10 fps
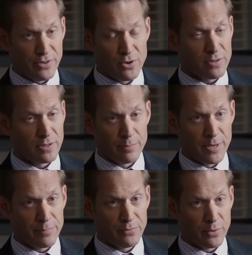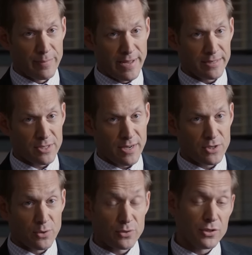If you don't clear them up before the Maddox
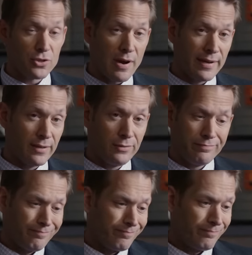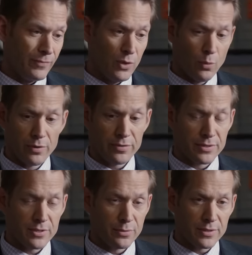case goes to trial, you're
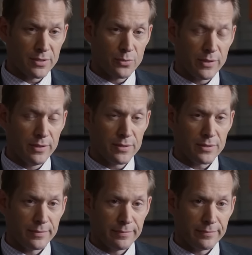worthless to us as a witness.